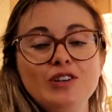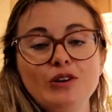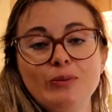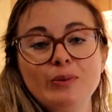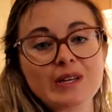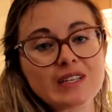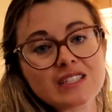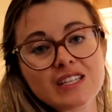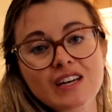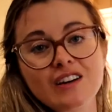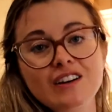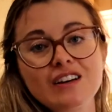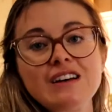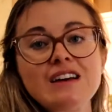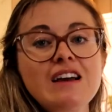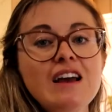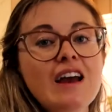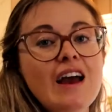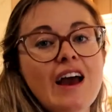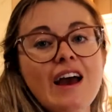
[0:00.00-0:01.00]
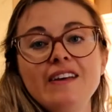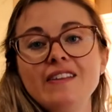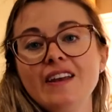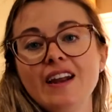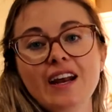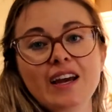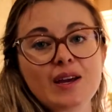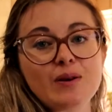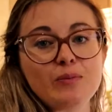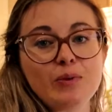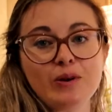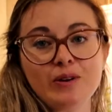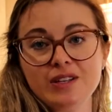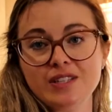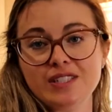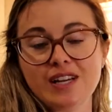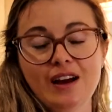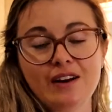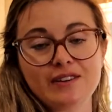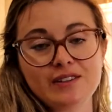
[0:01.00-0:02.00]
no big deal and then I can pull
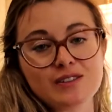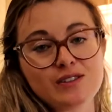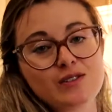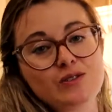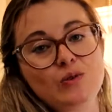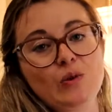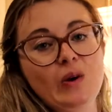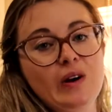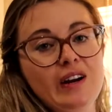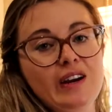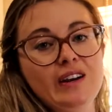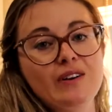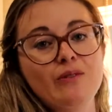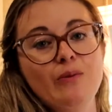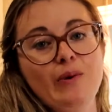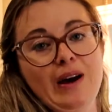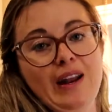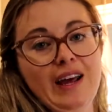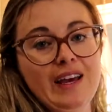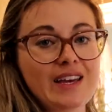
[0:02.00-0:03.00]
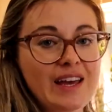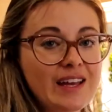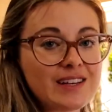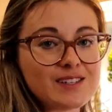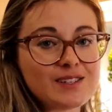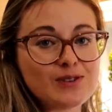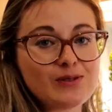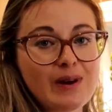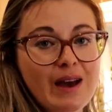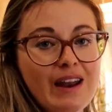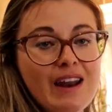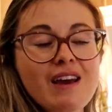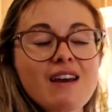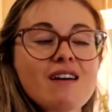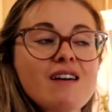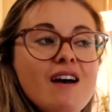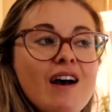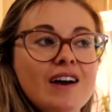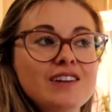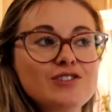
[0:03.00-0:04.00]
it down and store it when I get to it.
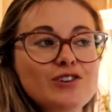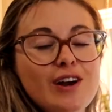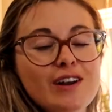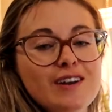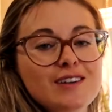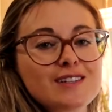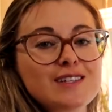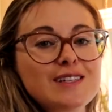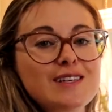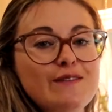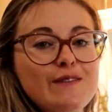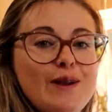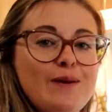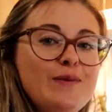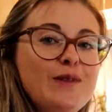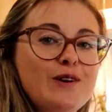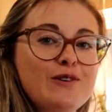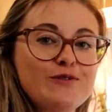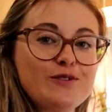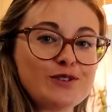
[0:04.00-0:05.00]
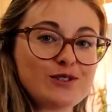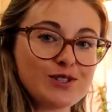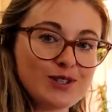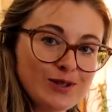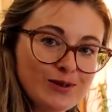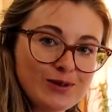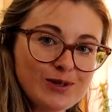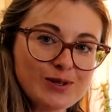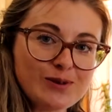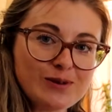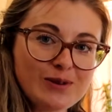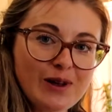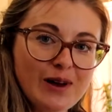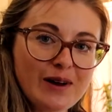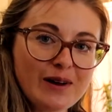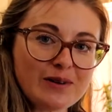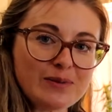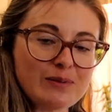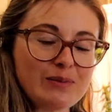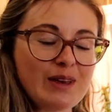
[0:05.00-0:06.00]
I try not to leave it up there for too, too
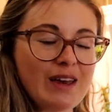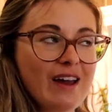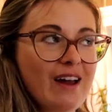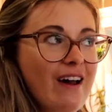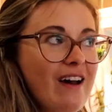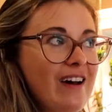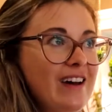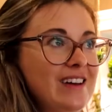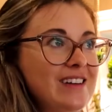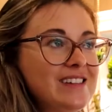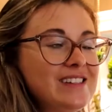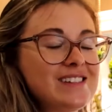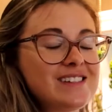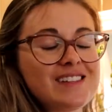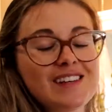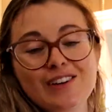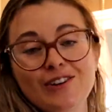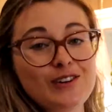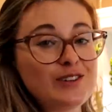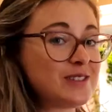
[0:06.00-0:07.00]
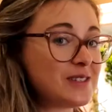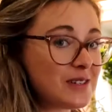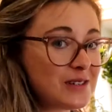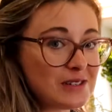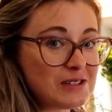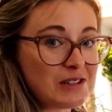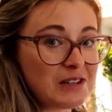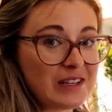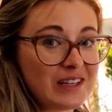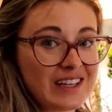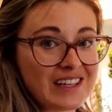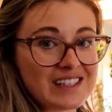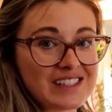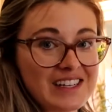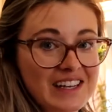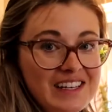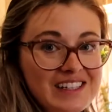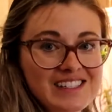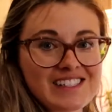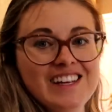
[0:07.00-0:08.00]
long because it could start to collect
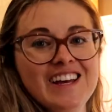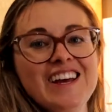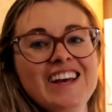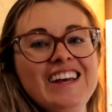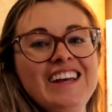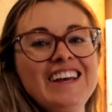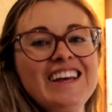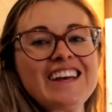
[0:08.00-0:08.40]
dust.